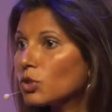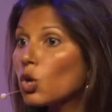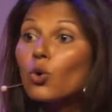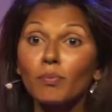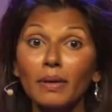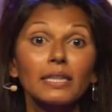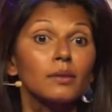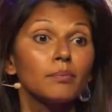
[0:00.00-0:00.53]
Or
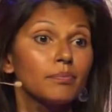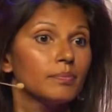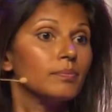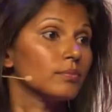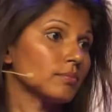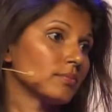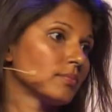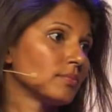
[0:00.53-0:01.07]
my little,
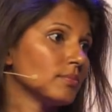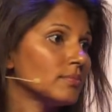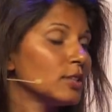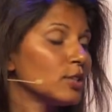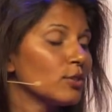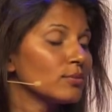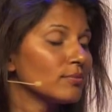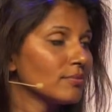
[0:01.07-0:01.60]
you
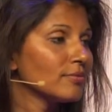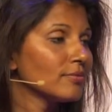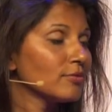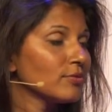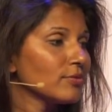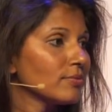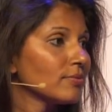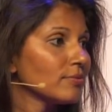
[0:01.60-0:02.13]
know,
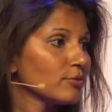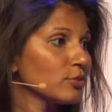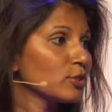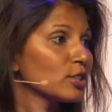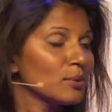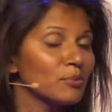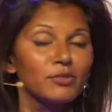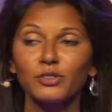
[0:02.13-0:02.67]
for
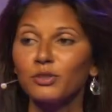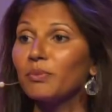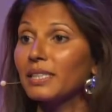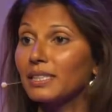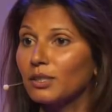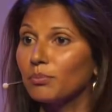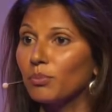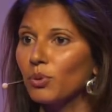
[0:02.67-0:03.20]
some of you, my
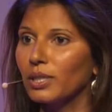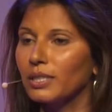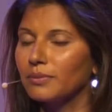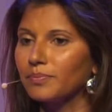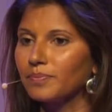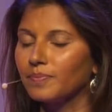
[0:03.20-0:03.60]
little boy.